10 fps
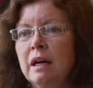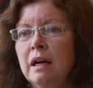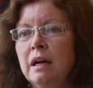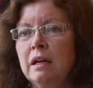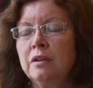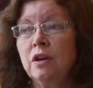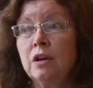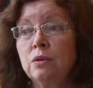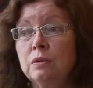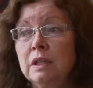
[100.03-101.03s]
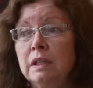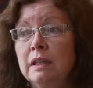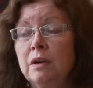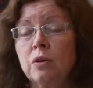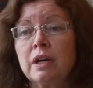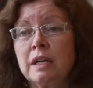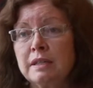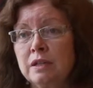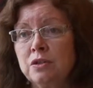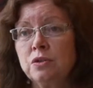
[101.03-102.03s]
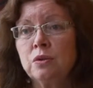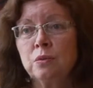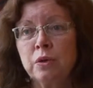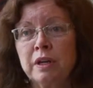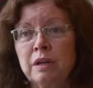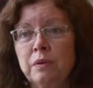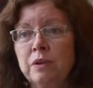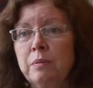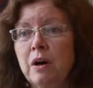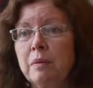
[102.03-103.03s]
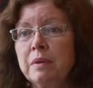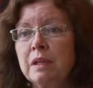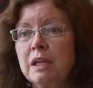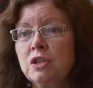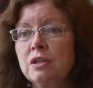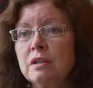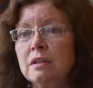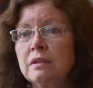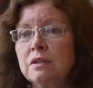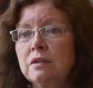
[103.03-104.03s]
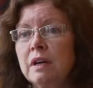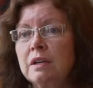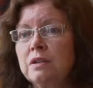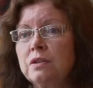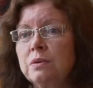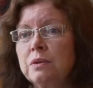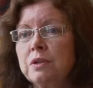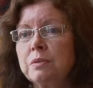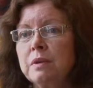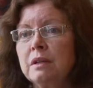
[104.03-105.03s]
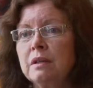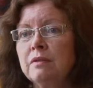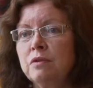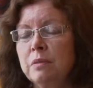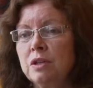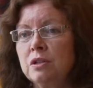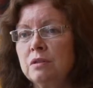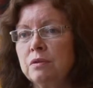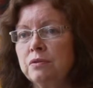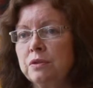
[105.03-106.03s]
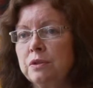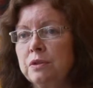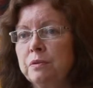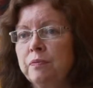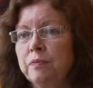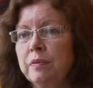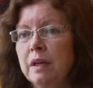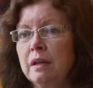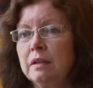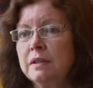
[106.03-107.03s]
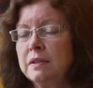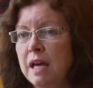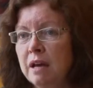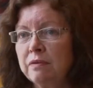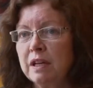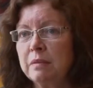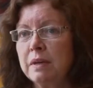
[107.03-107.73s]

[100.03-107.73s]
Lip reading: not only the organizations who are working with the population it's directed towards, but information and referral staff like